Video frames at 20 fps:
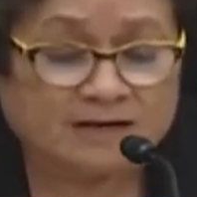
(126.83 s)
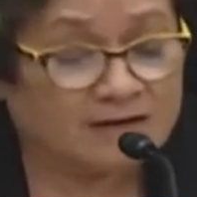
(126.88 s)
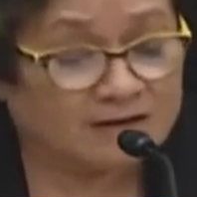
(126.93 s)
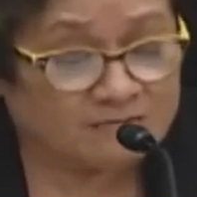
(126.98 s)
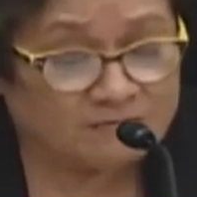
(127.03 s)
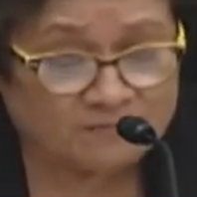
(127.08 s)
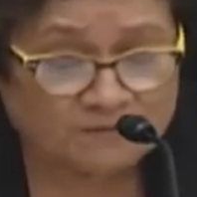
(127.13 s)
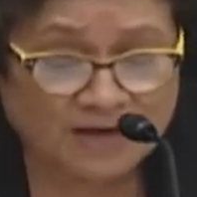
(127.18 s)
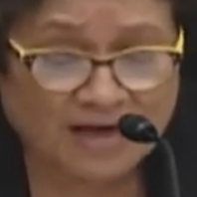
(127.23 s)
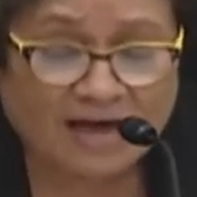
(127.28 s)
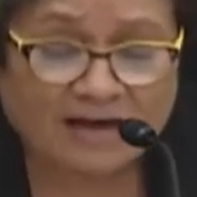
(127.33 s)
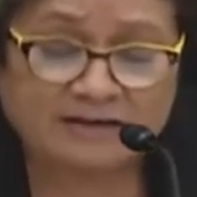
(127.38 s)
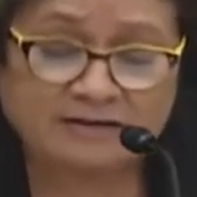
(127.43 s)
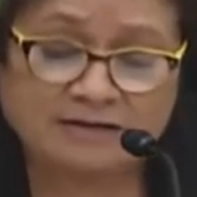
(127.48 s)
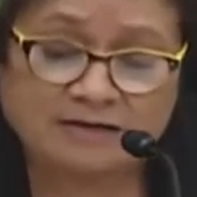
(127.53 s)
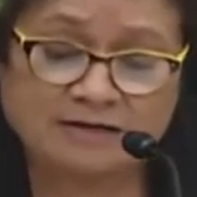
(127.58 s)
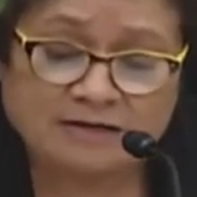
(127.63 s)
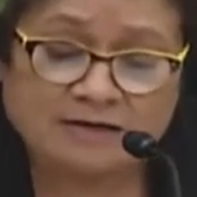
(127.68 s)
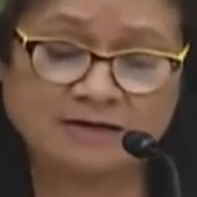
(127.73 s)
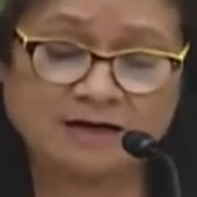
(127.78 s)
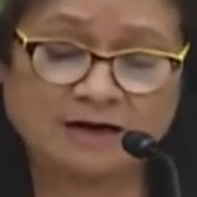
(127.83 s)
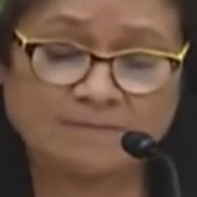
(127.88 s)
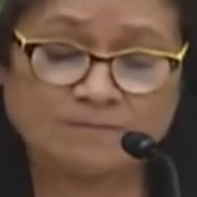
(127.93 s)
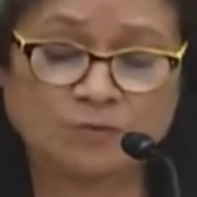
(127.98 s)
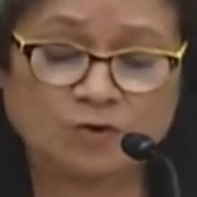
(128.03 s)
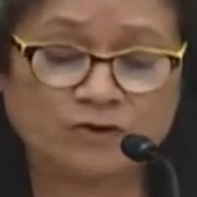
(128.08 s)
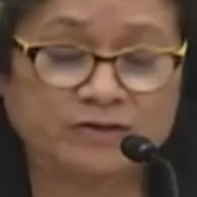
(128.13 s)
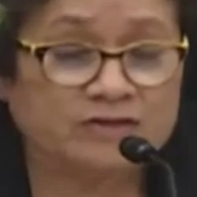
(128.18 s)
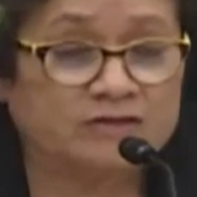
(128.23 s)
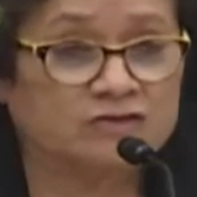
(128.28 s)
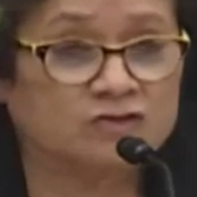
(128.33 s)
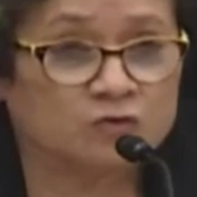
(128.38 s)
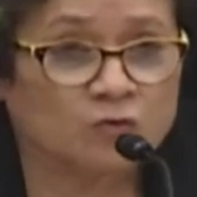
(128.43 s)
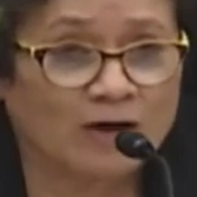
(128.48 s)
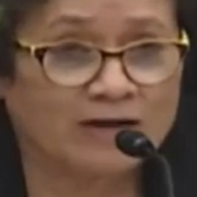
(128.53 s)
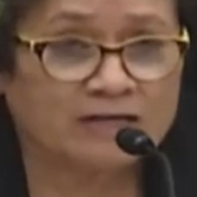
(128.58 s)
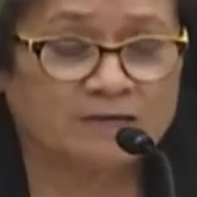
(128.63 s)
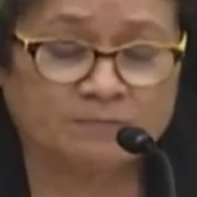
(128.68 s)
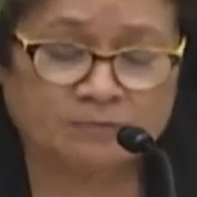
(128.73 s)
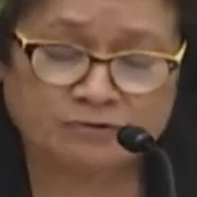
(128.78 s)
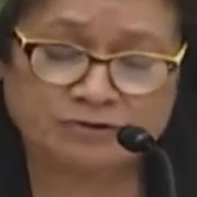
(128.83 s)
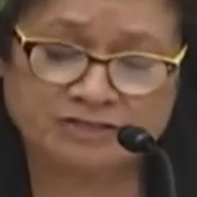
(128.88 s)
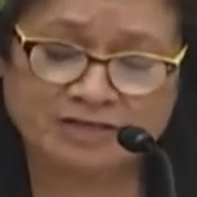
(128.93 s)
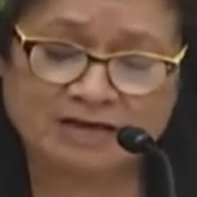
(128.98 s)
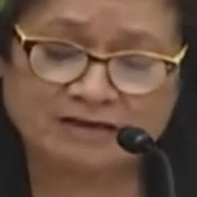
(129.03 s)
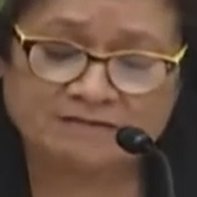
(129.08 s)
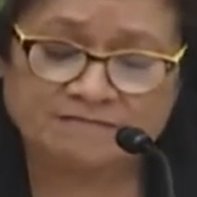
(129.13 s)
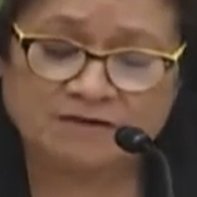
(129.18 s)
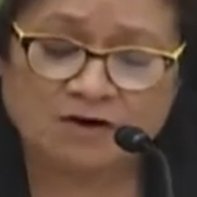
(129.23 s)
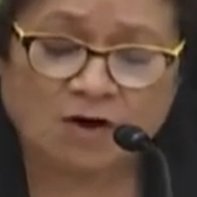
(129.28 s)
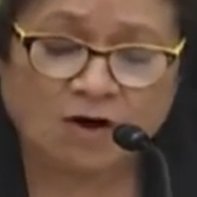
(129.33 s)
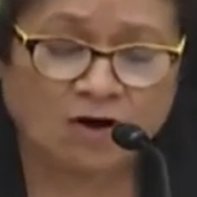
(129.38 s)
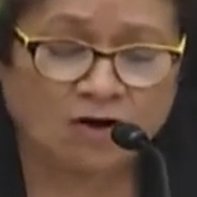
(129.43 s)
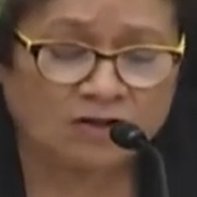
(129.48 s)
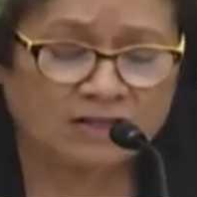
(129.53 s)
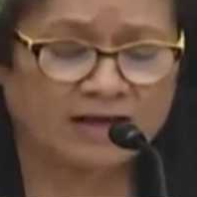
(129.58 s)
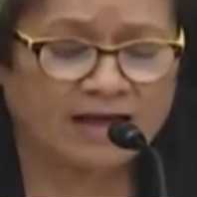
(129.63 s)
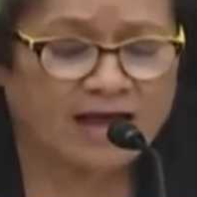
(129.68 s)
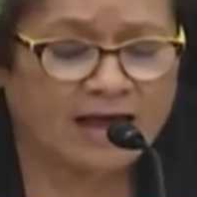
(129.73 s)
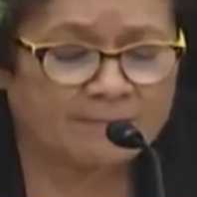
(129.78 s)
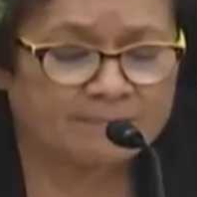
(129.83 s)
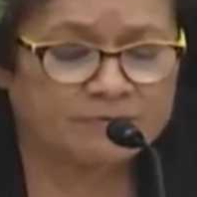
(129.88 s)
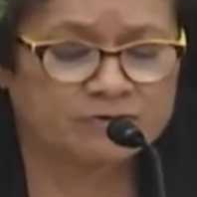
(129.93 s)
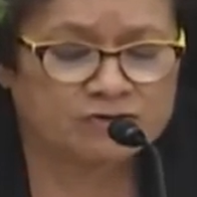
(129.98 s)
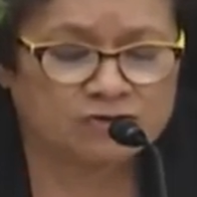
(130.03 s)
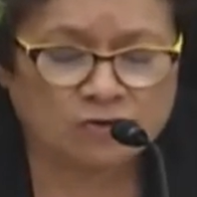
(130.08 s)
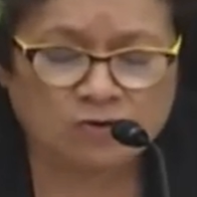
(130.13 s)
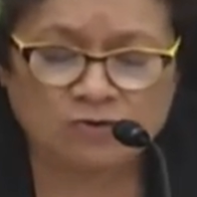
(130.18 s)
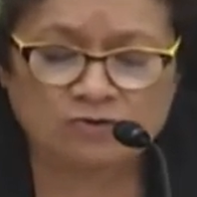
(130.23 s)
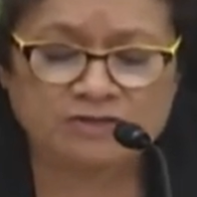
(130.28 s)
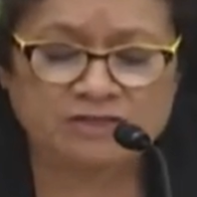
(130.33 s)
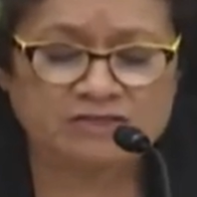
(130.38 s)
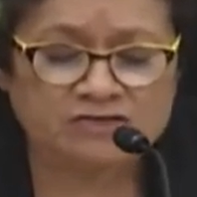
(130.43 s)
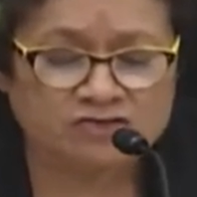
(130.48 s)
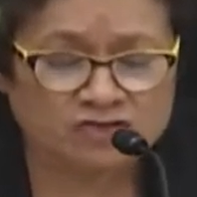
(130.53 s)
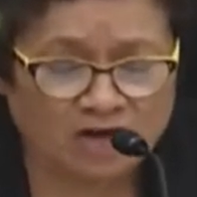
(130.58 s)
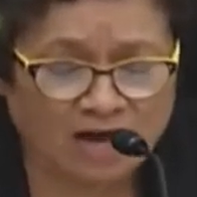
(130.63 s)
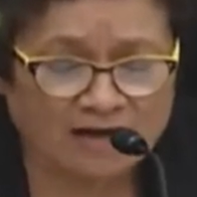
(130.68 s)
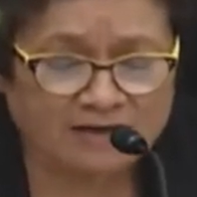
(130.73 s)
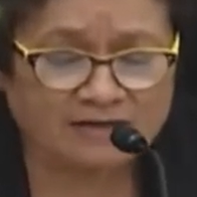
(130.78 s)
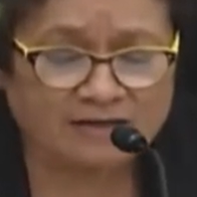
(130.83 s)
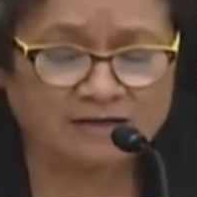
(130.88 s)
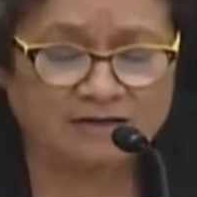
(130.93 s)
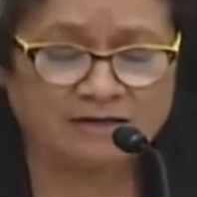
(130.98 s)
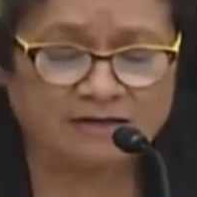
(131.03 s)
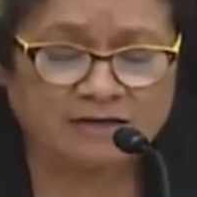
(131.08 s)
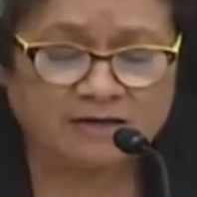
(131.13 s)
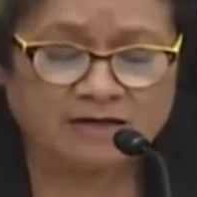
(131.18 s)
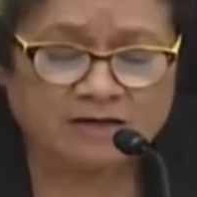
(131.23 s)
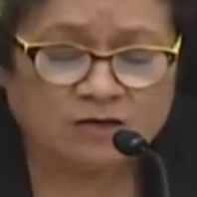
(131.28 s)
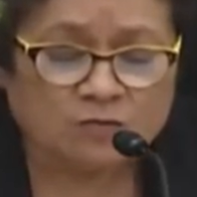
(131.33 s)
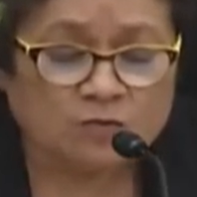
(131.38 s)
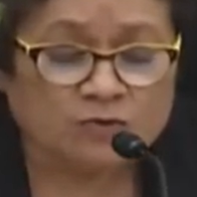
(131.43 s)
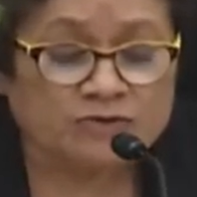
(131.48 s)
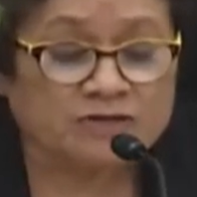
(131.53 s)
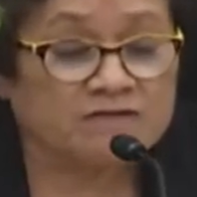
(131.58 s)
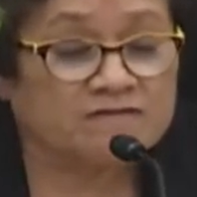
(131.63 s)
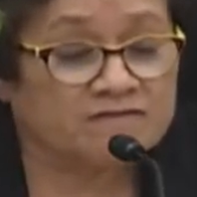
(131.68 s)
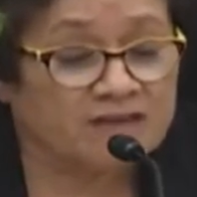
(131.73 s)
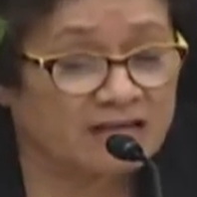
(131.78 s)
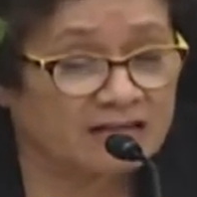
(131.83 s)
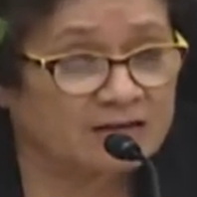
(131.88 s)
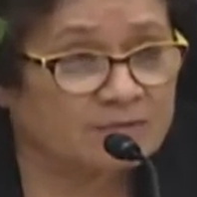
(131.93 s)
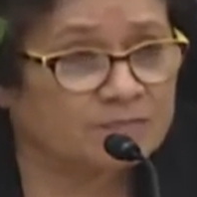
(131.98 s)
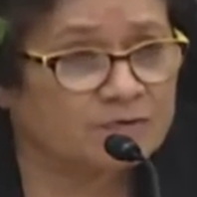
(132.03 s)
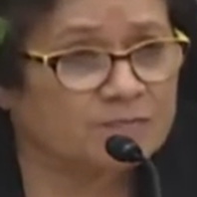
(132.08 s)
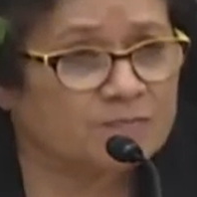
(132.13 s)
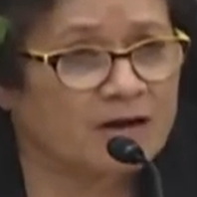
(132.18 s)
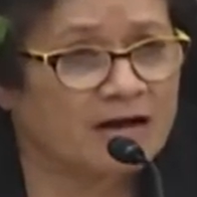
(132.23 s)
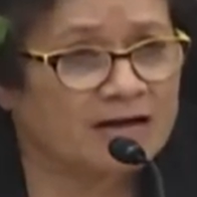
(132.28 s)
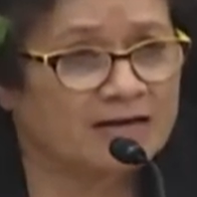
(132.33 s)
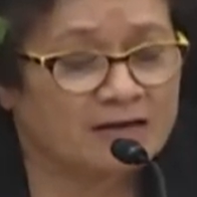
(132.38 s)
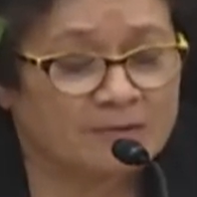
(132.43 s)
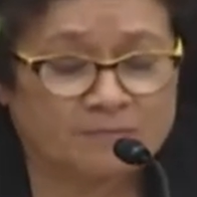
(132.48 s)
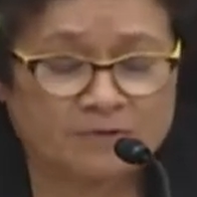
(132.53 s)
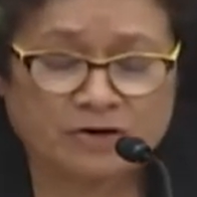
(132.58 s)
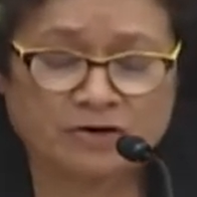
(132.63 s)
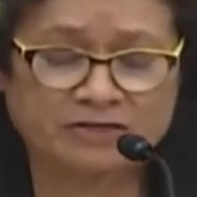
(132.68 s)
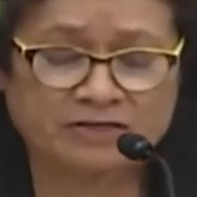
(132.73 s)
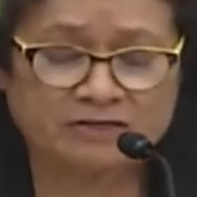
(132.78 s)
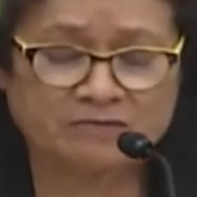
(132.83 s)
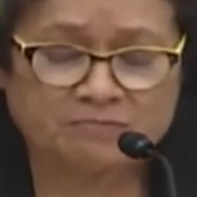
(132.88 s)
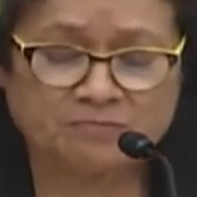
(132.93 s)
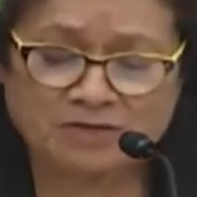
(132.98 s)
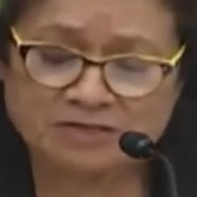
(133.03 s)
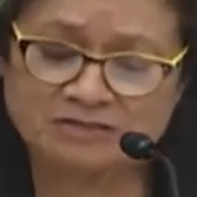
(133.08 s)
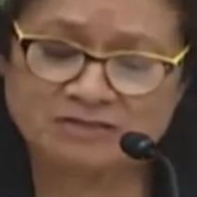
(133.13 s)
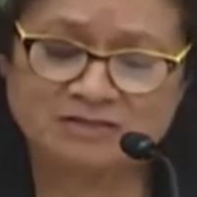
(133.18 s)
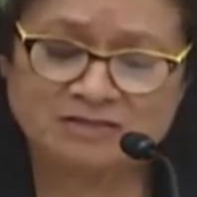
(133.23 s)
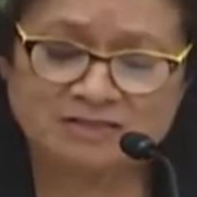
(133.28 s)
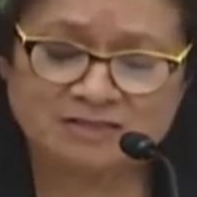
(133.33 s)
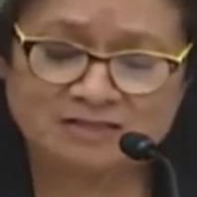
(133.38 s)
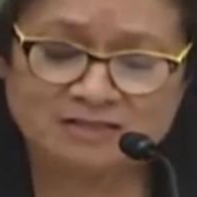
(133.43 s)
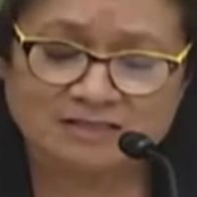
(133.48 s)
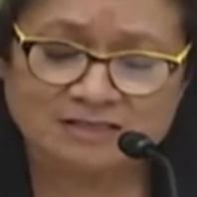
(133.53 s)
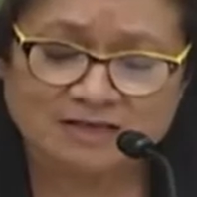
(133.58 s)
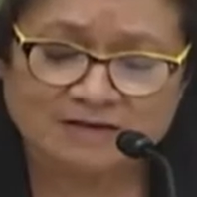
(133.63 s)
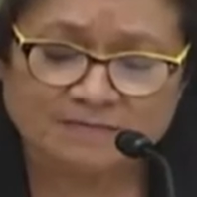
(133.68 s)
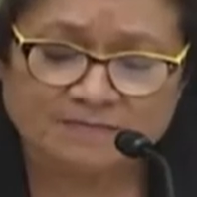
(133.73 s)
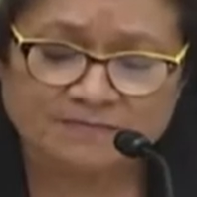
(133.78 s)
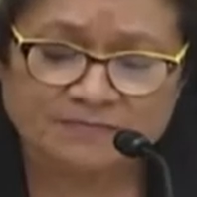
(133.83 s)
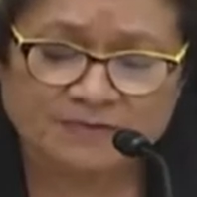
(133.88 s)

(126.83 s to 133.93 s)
In fact, more than 20% of all apps sold in China were developed by American businesses.